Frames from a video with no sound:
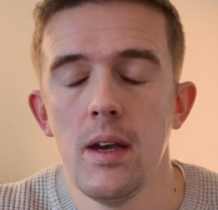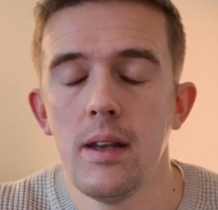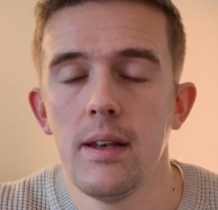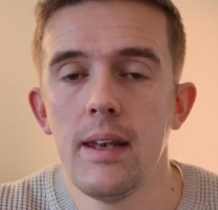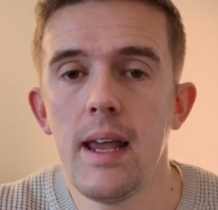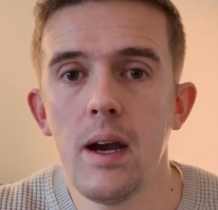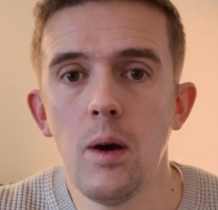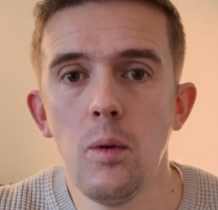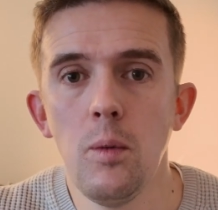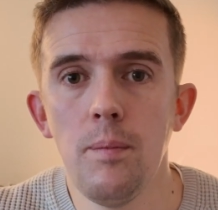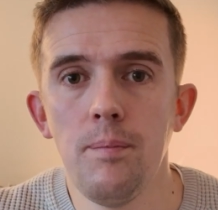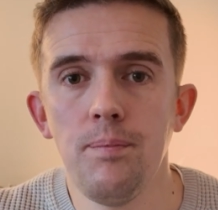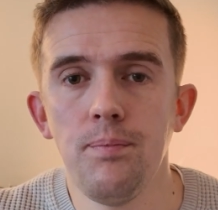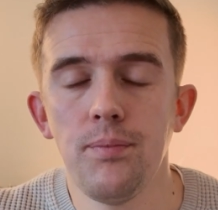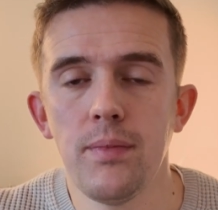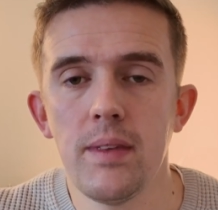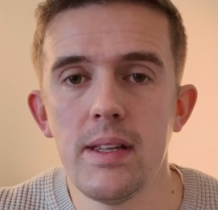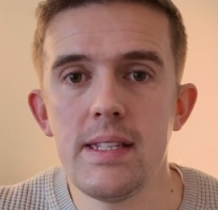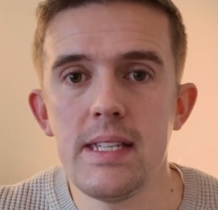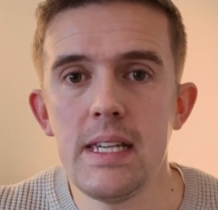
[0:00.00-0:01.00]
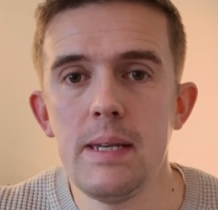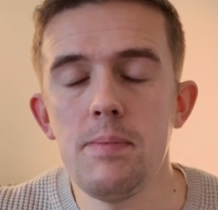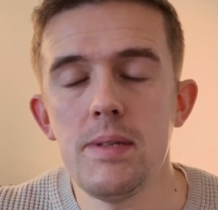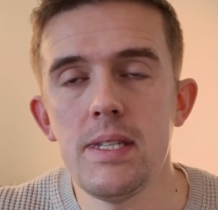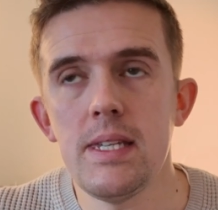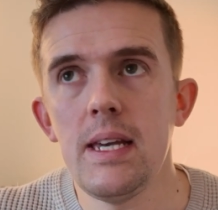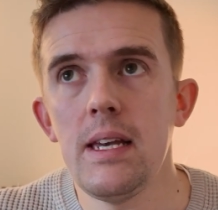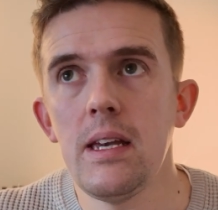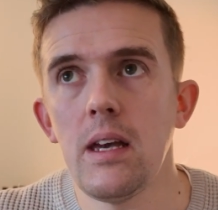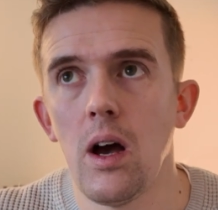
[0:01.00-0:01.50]
Now,
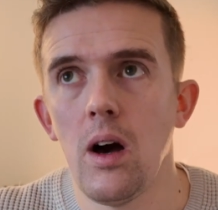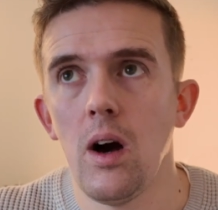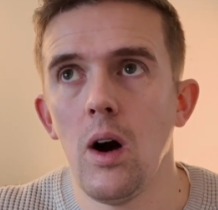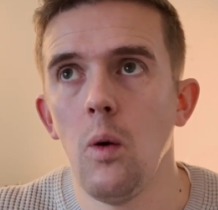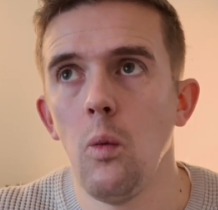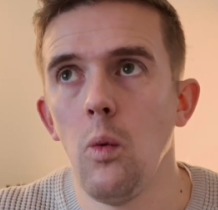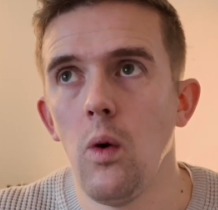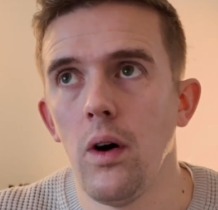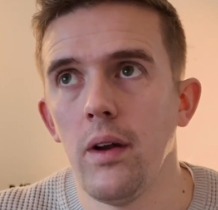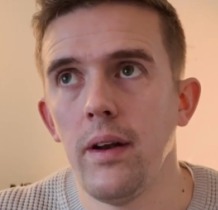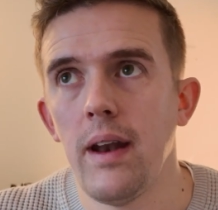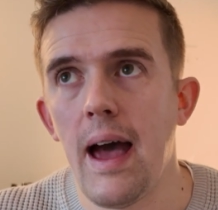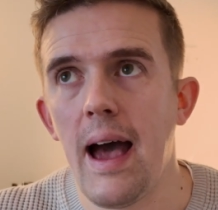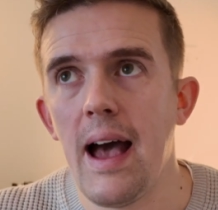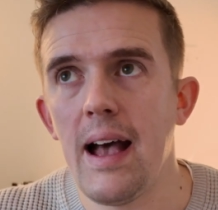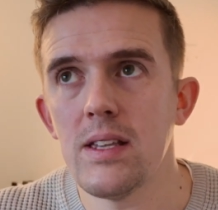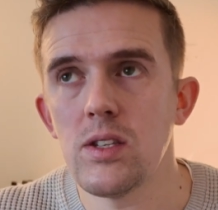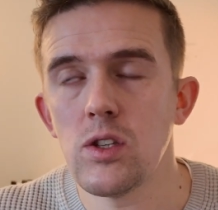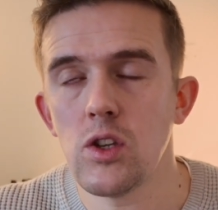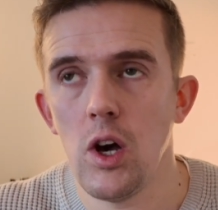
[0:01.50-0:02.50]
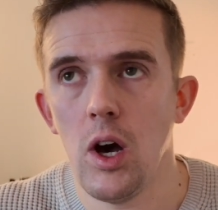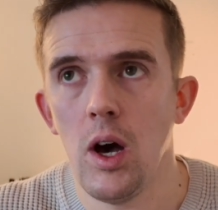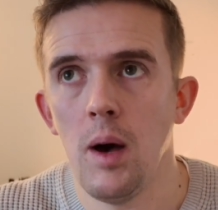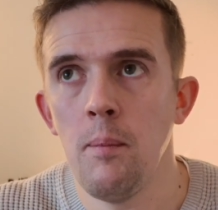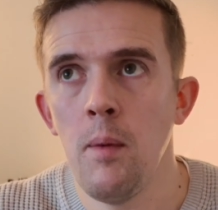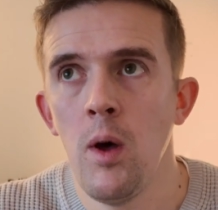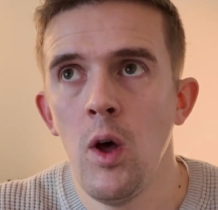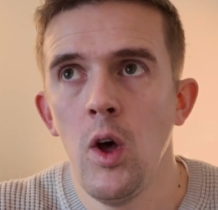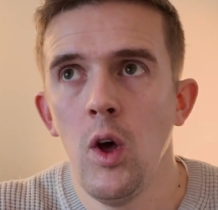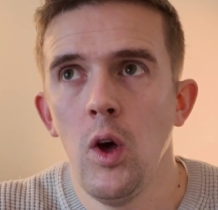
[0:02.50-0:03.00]
DeepSeek R1 has
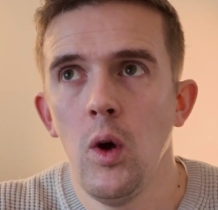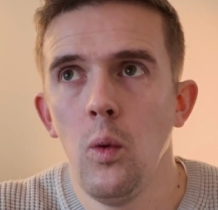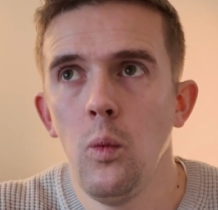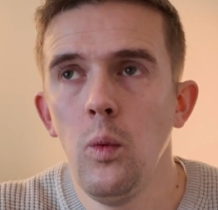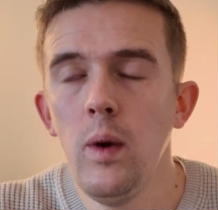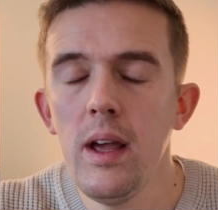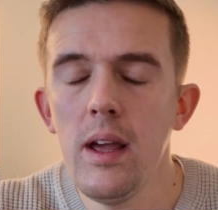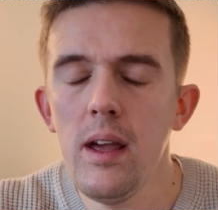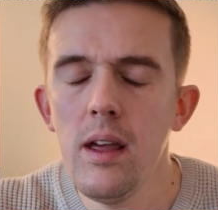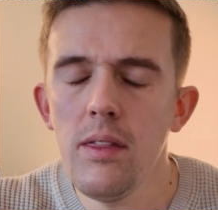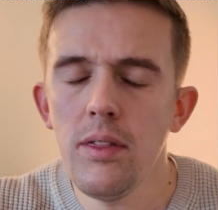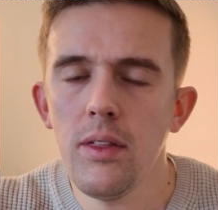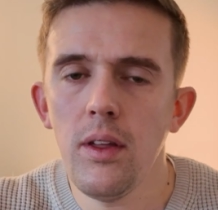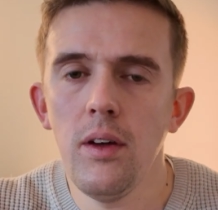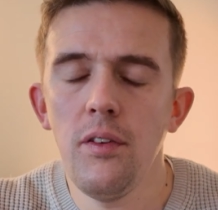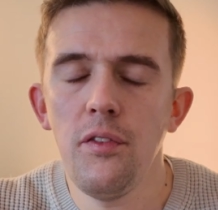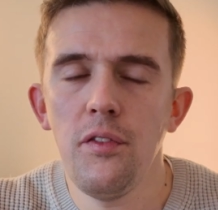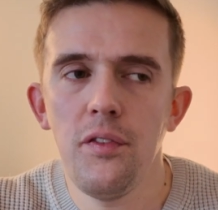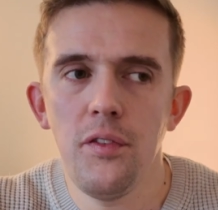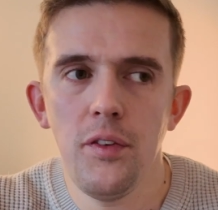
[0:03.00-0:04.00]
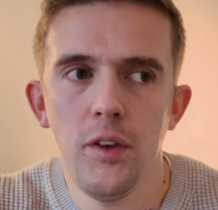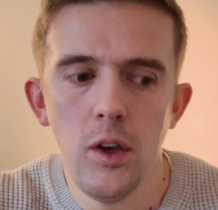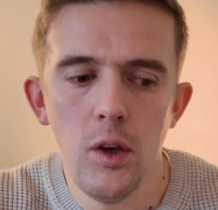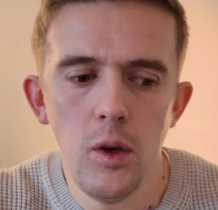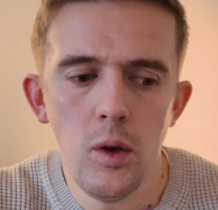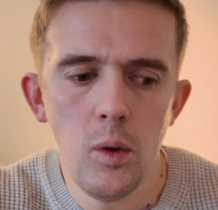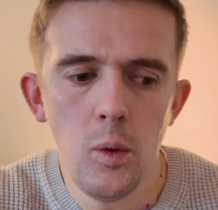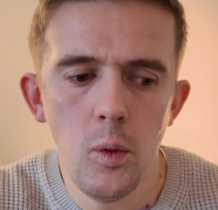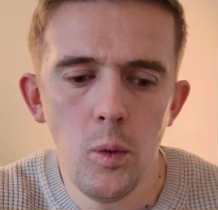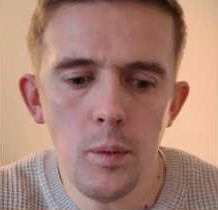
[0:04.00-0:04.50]
come with a
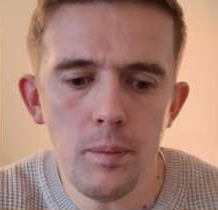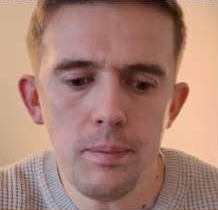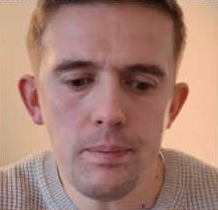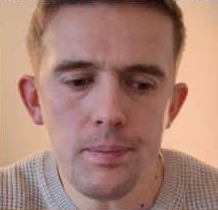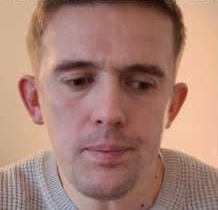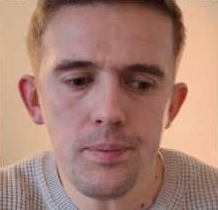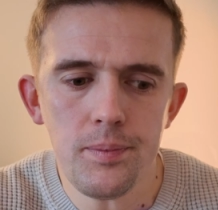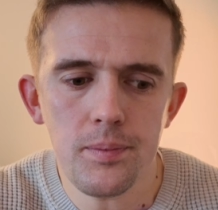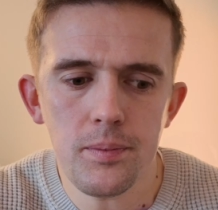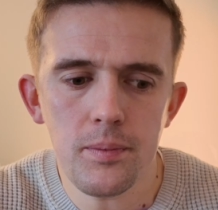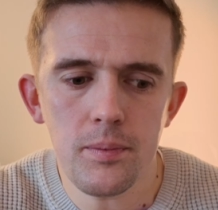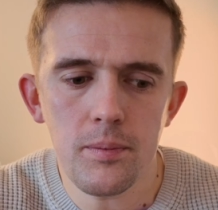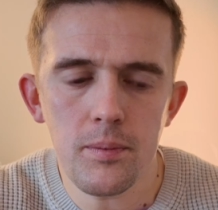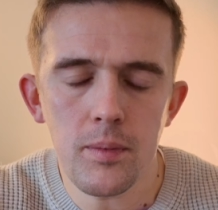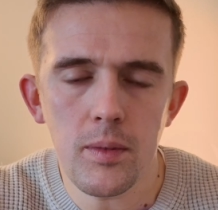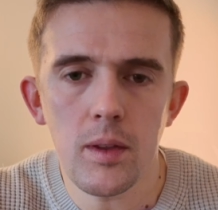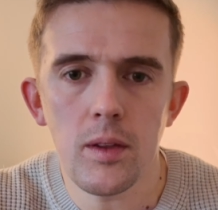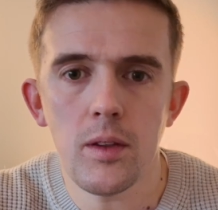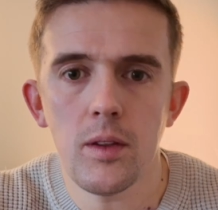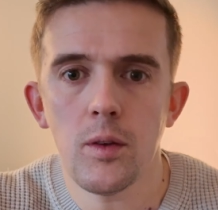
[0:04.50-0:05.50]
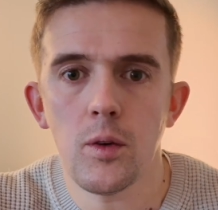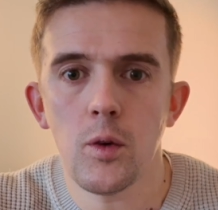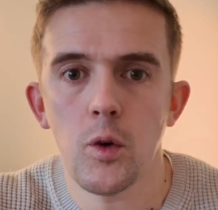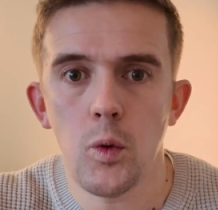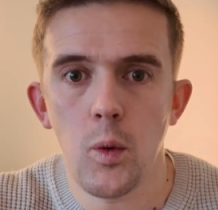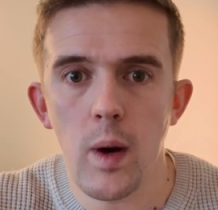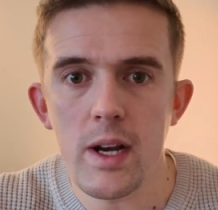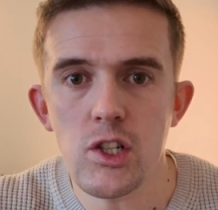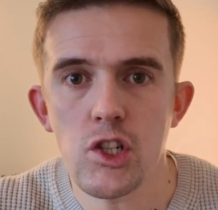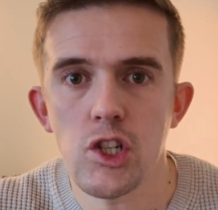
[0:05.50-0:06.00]
few
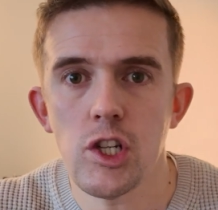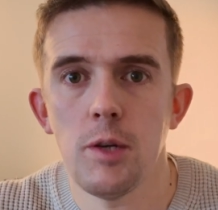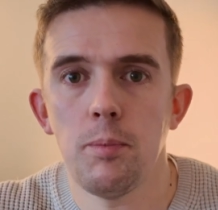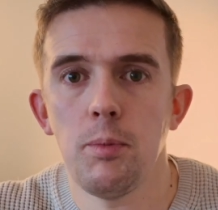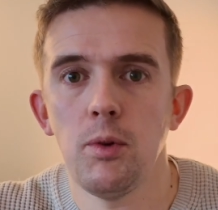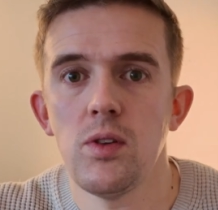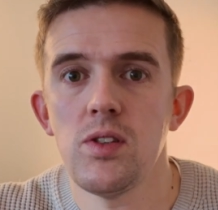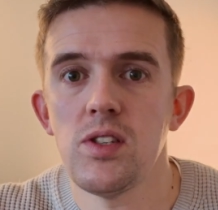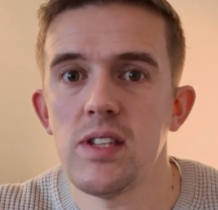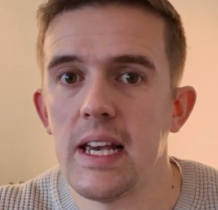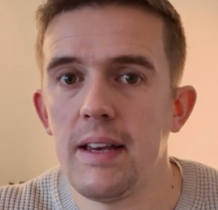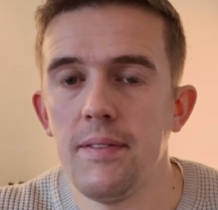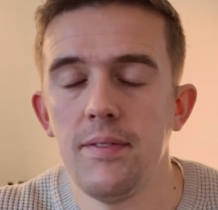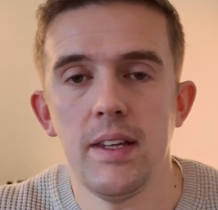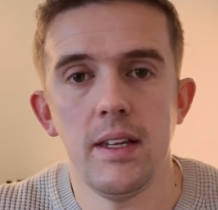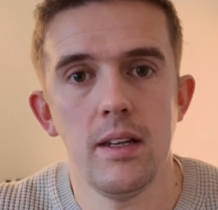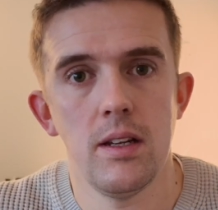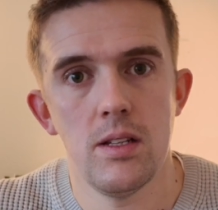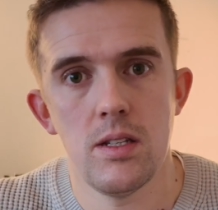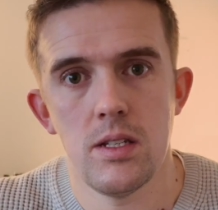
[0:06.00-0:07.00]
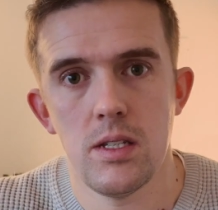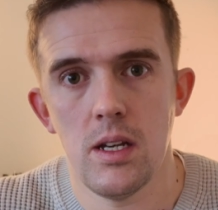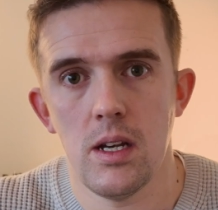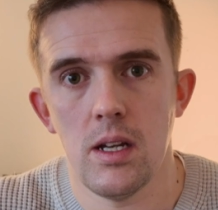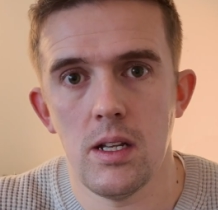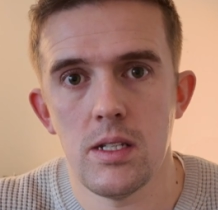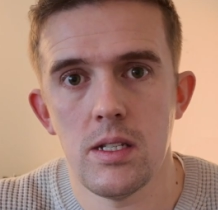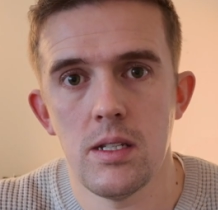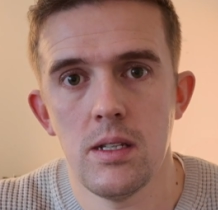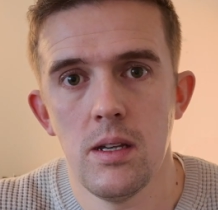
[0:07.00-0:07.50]
questionable safety
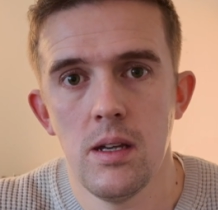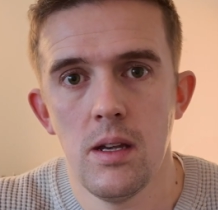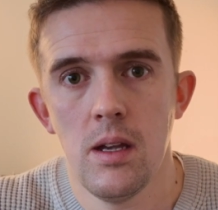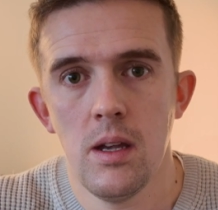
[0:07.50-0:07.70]
concerns.